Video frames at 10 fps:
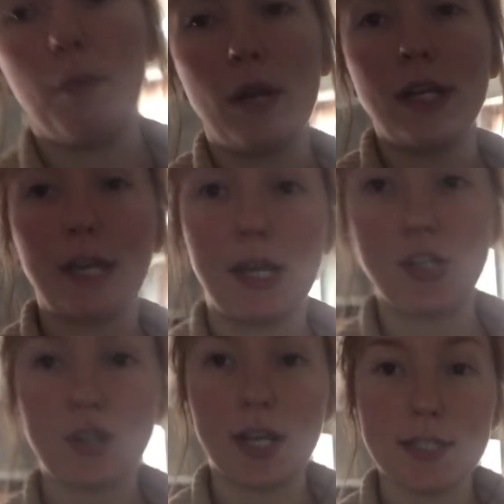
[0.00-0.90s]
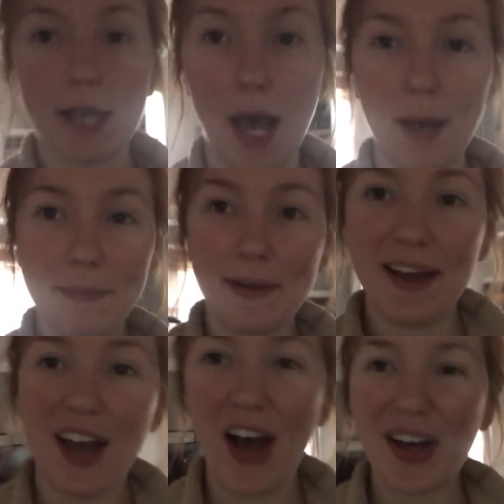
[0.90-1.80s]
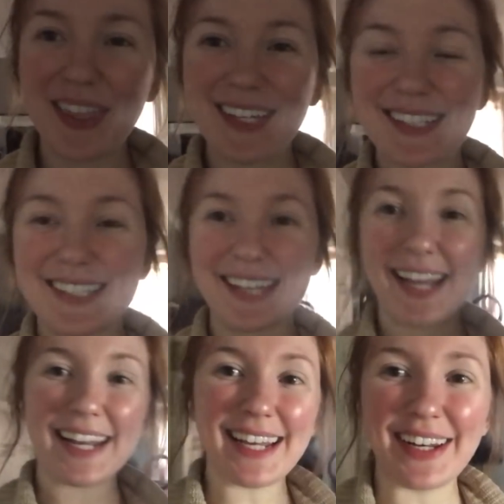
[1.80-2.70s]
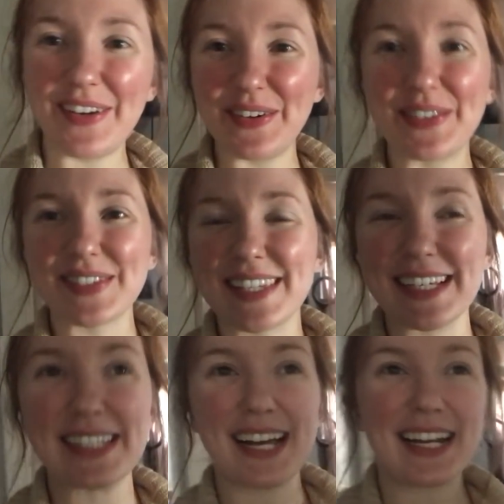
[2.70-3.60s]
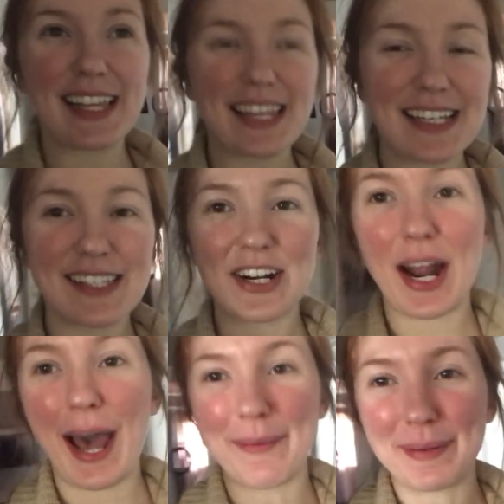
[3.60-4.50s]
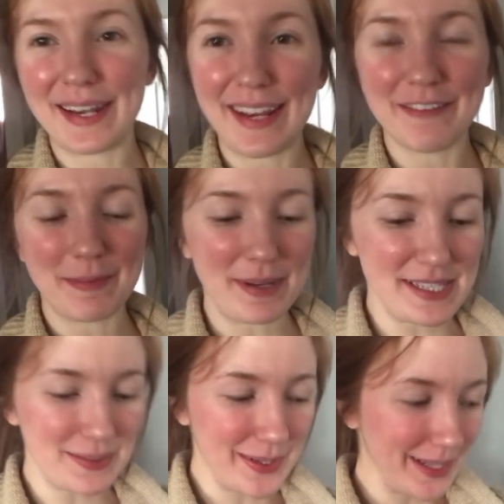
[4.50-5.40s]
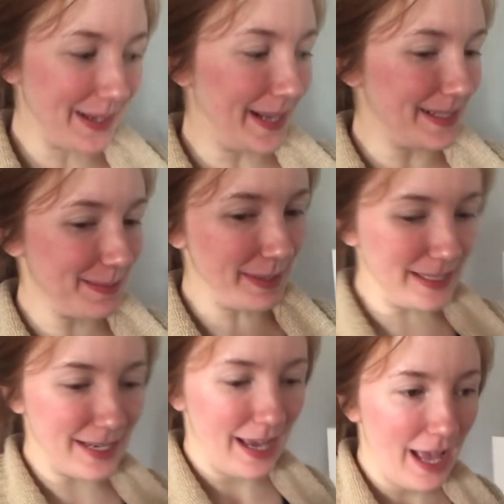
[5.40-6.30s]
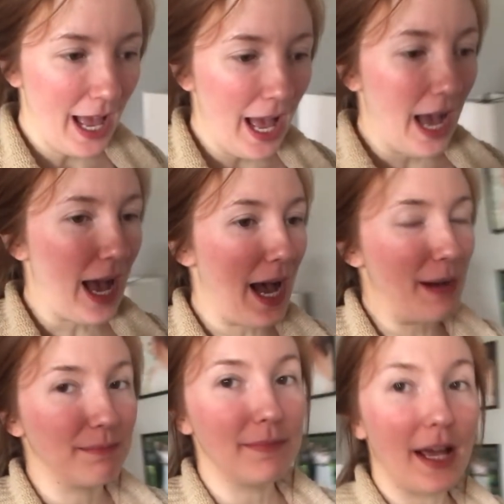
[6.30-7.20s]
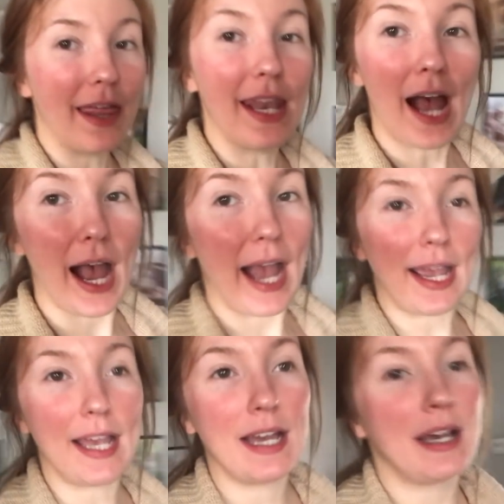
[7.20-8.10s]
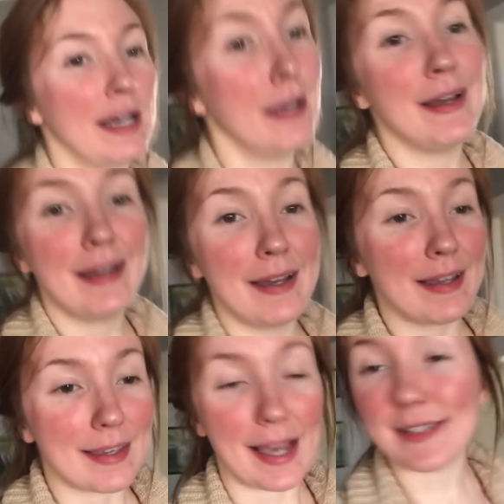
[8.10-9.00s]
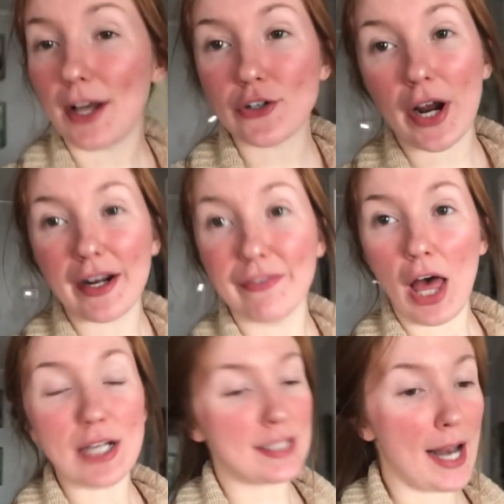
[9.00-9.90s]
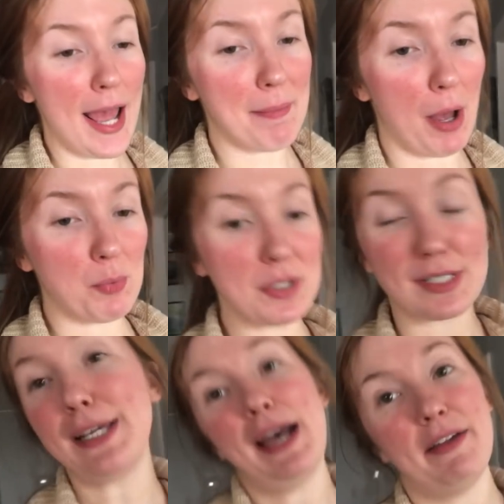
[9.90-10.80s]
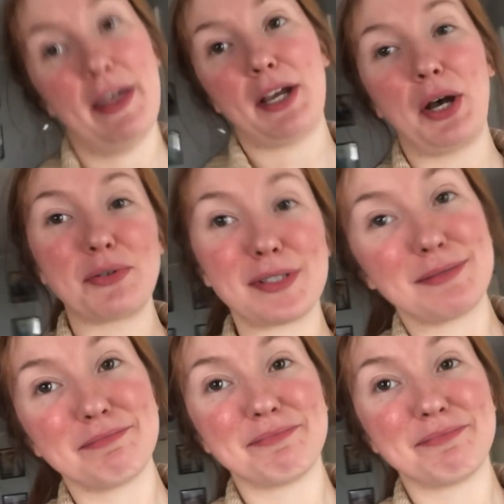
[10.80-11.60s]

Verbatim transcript: I wanted to catch you guys up on the exciting news, the exciting things that are happening for my sweet little husband. Um, and I guess I'll try to vlog today, but we'll see how that goes.